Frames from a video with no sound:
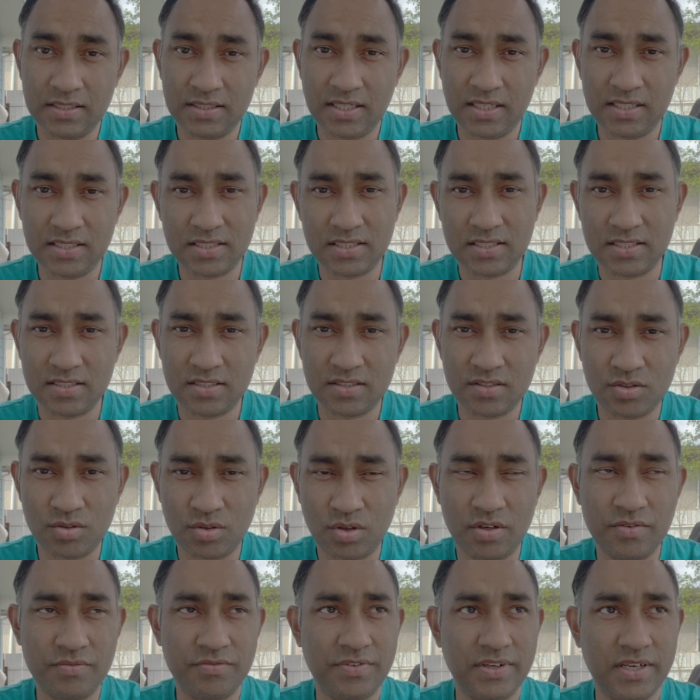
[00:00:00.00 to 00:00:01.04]
That's
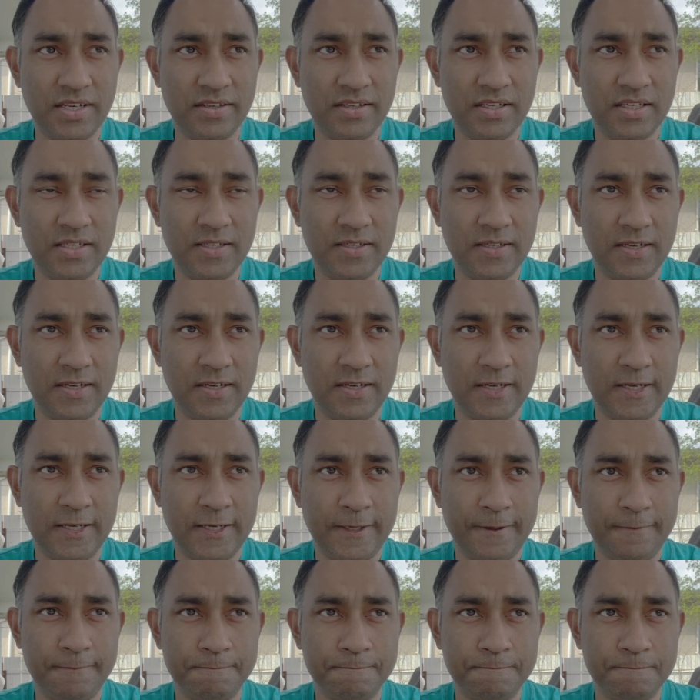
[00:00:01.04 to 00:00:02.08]
not very
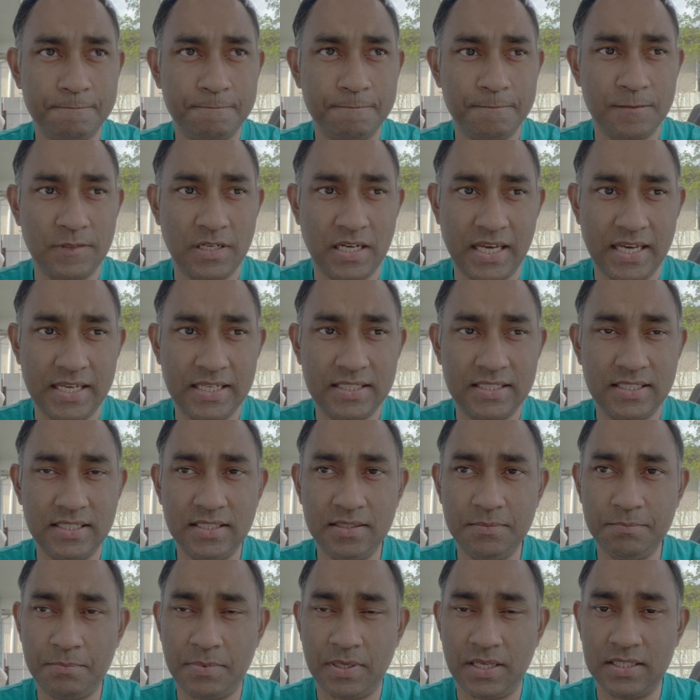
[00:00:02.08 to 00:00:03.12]

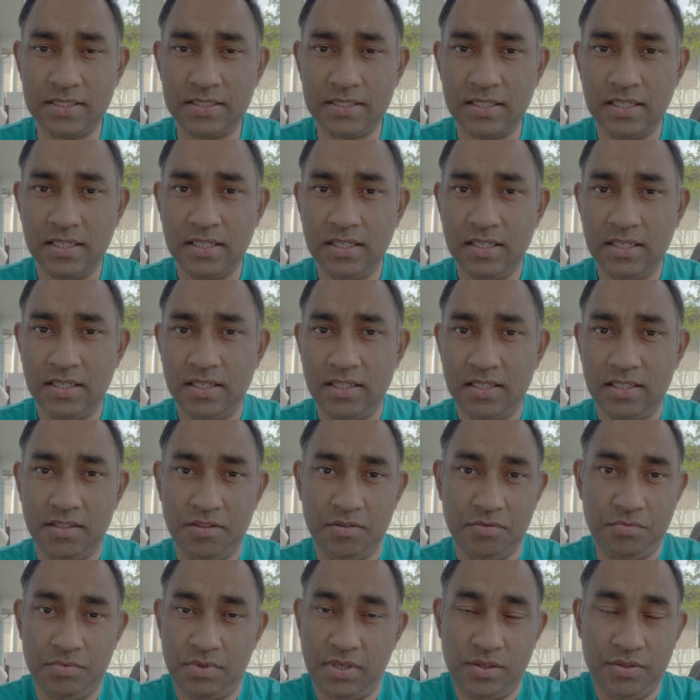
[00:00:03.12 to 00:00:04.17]
likely, but
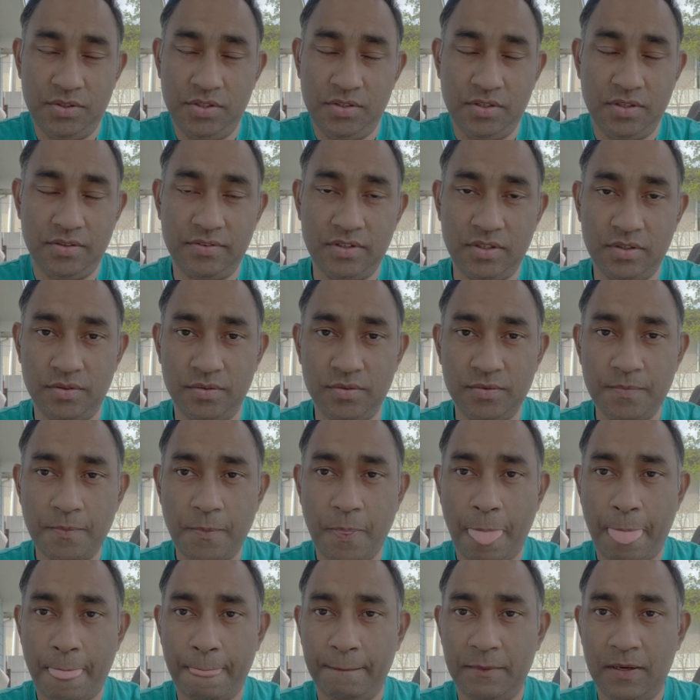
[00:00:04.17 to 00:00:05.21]
you never know.
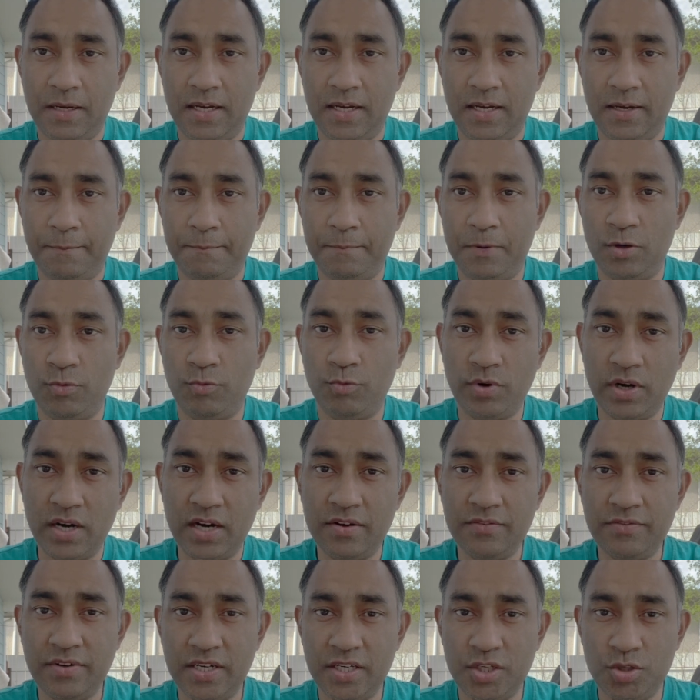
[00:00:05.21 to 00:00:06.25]
But
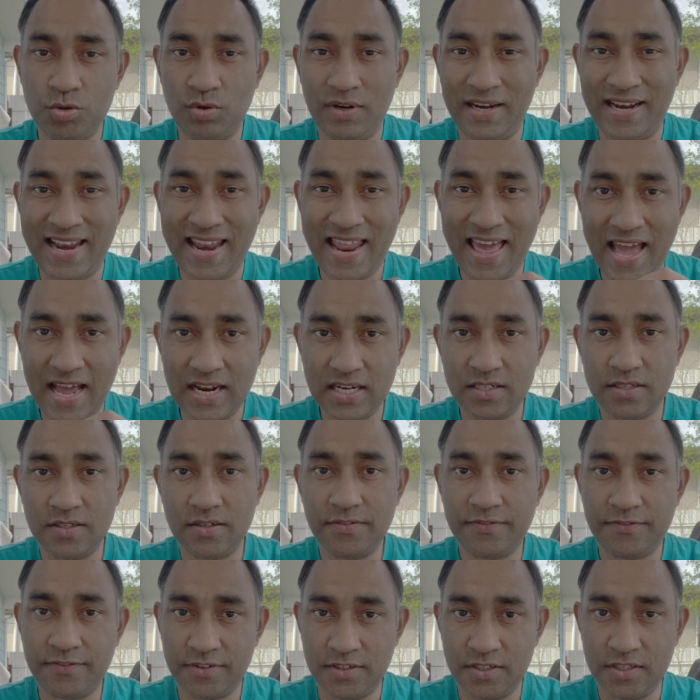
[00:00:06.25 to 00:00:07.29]
wherever you land
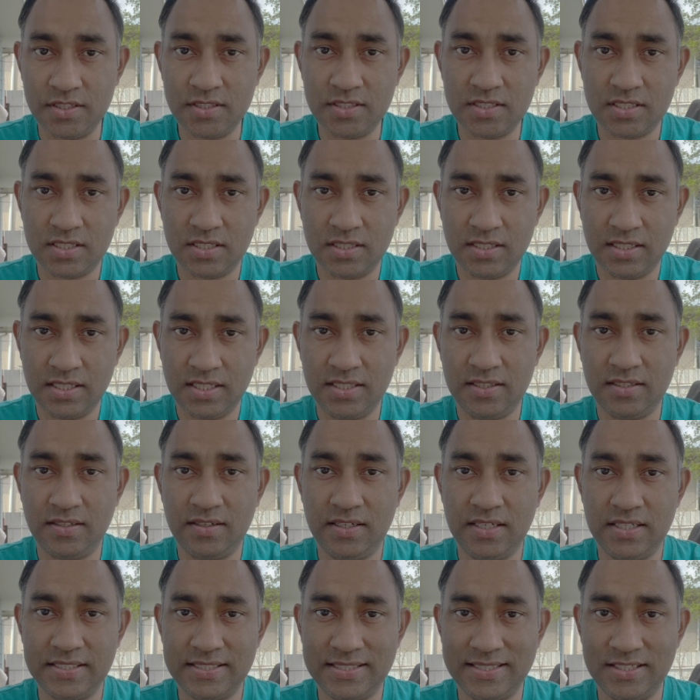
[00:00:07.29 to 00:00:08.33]
first, either
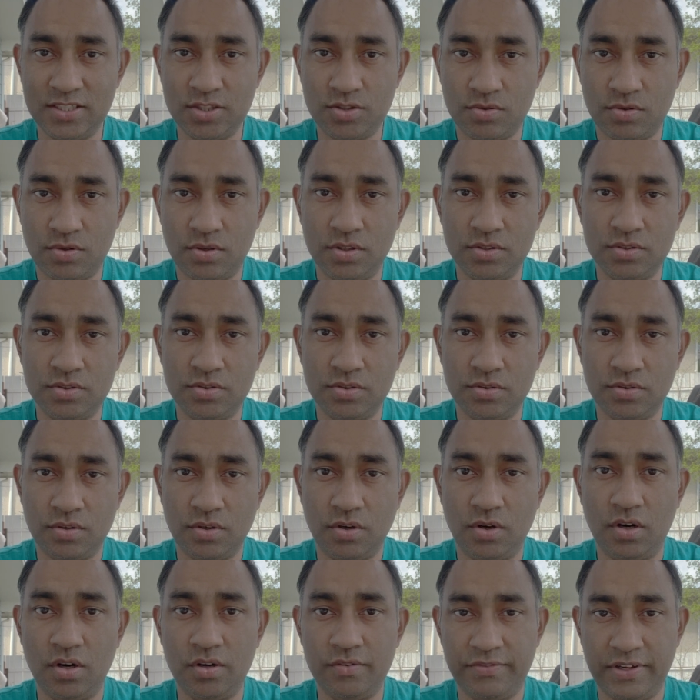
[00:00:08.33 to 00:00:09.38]
it's in Toronto
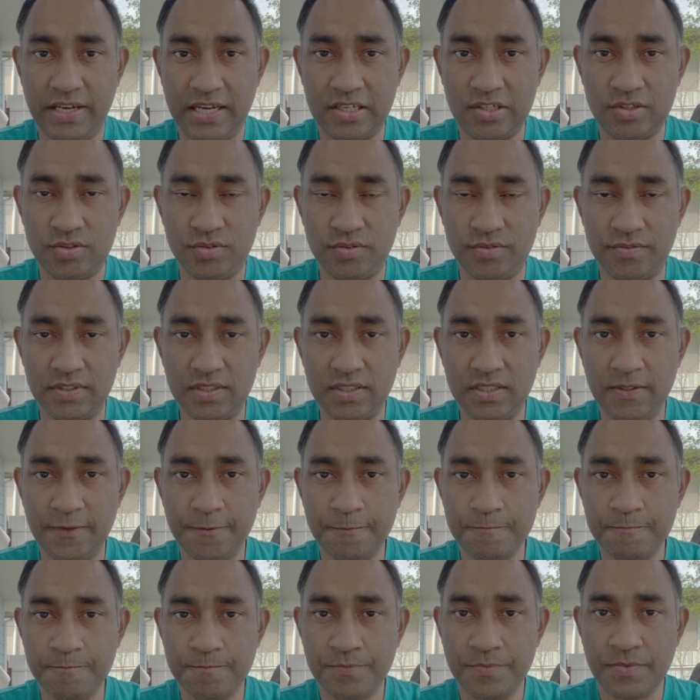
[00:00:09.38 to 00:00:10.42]
or Vancouver,
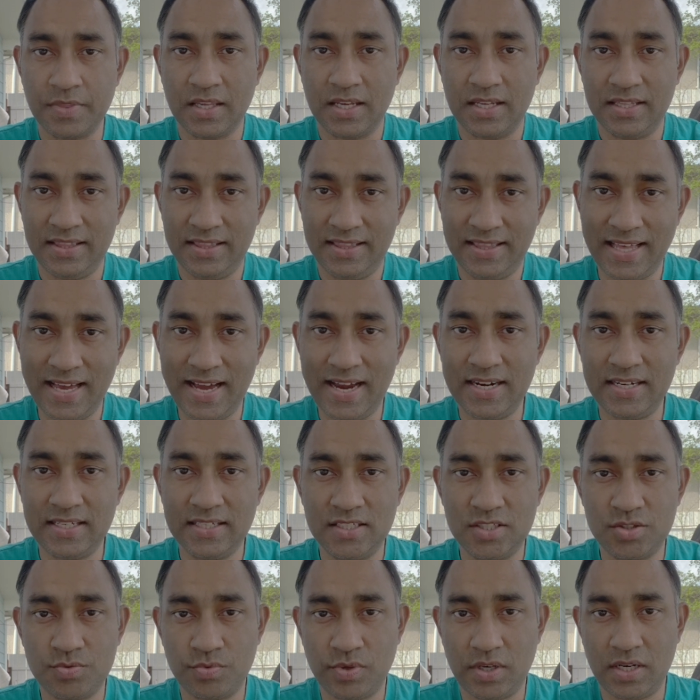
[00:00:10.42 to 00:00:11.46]
that
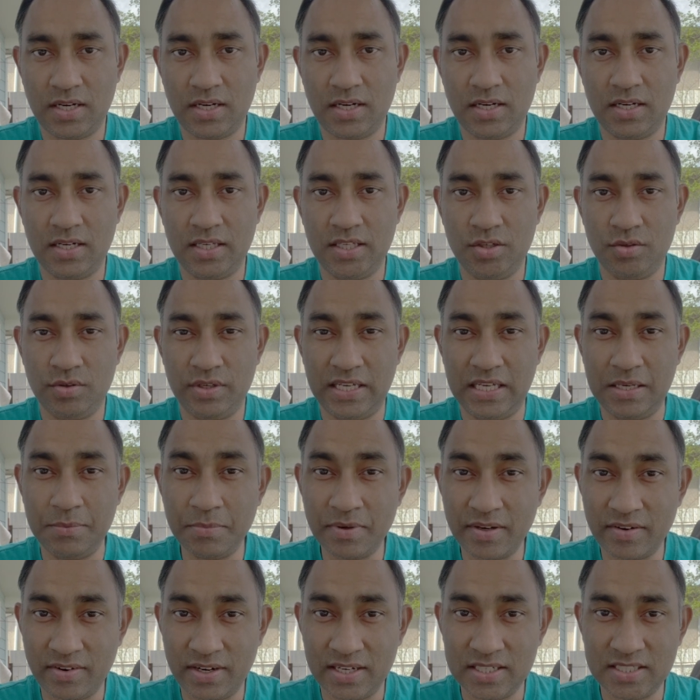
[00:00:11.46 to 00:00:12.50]
is where your
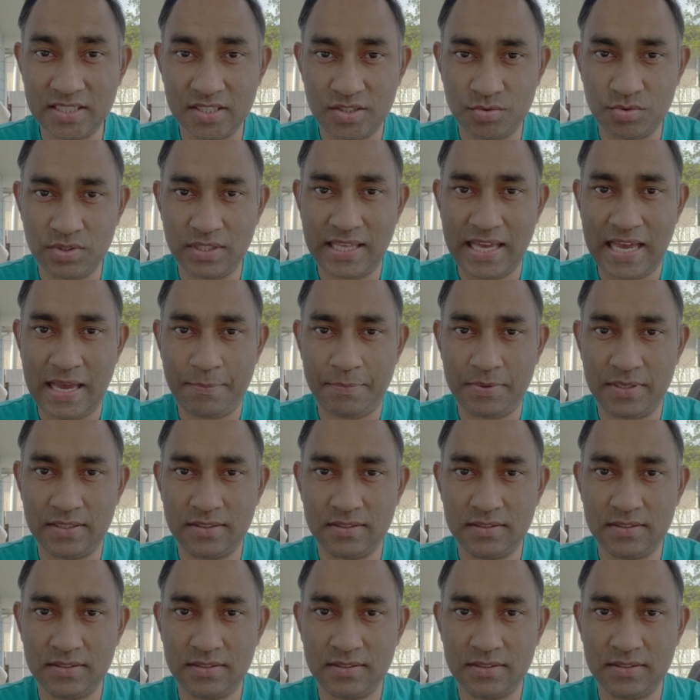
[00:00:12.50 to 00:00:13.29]
immigration will happen.